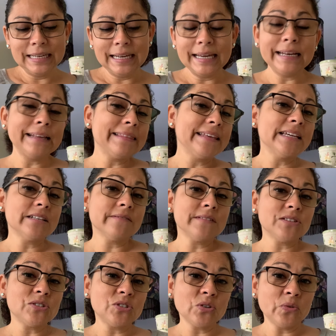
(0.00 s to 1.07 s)
And at the end of the
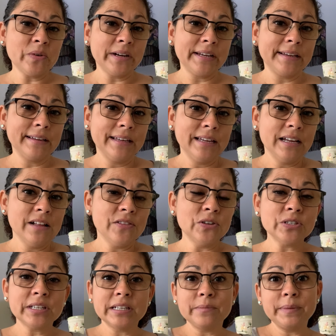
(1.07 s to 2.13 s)
story,
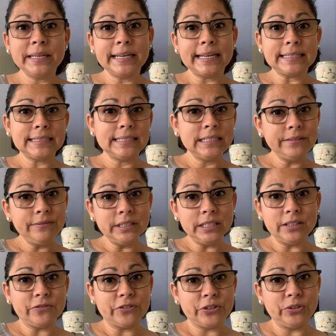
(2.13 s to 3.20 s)
there's going to be an activity
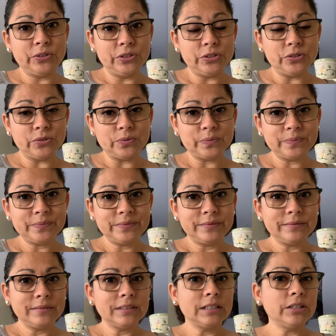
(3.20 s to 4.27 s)
for you to do
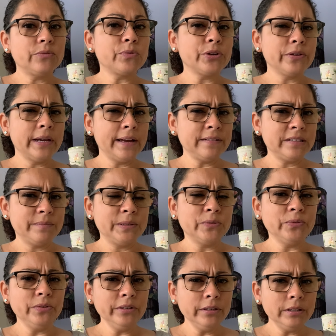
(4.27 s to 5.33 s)
where you have to be
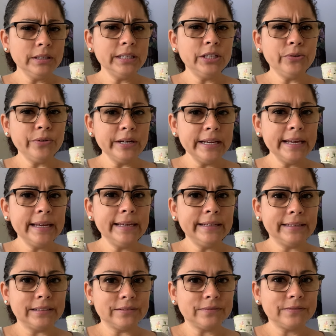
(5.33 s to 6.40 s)
really
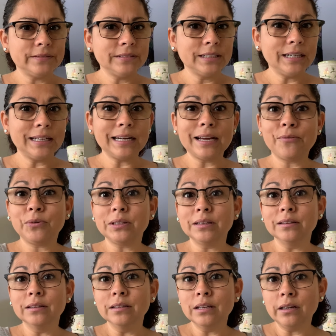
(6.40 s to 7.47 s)
creative, and I would
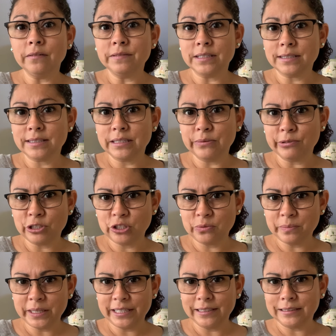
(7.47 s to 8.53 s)
love to see what you
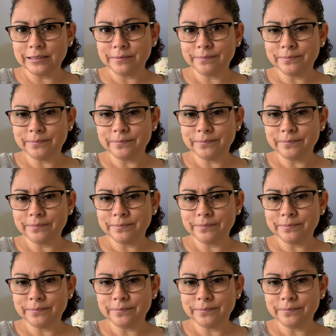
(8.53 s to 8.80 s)
make.